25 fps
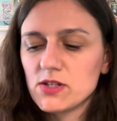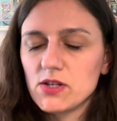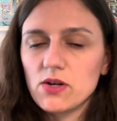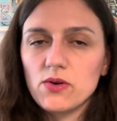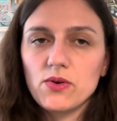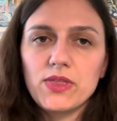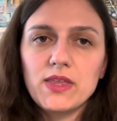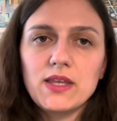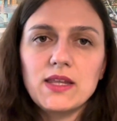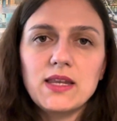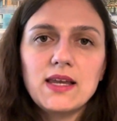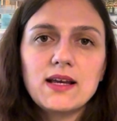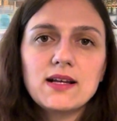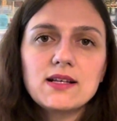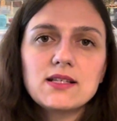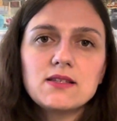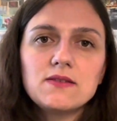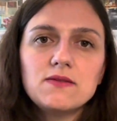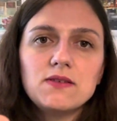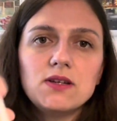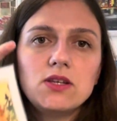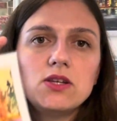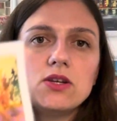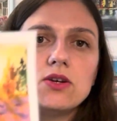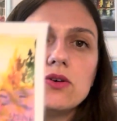So the
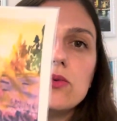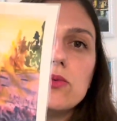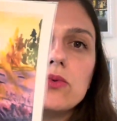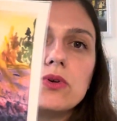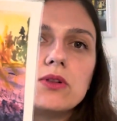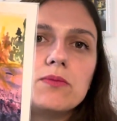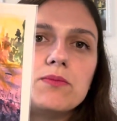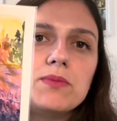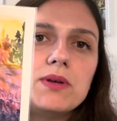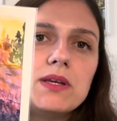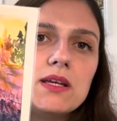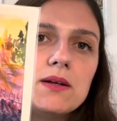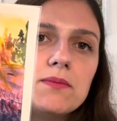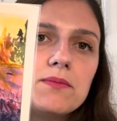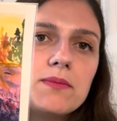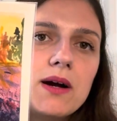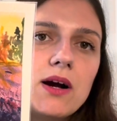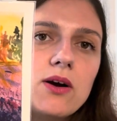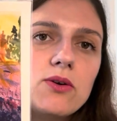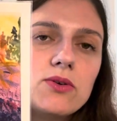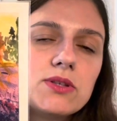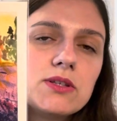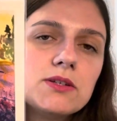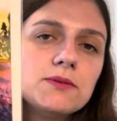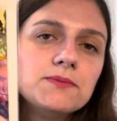next video will be
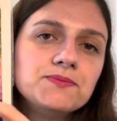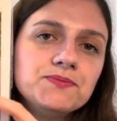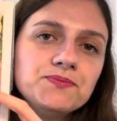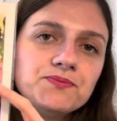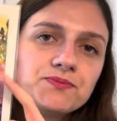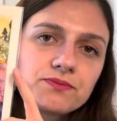about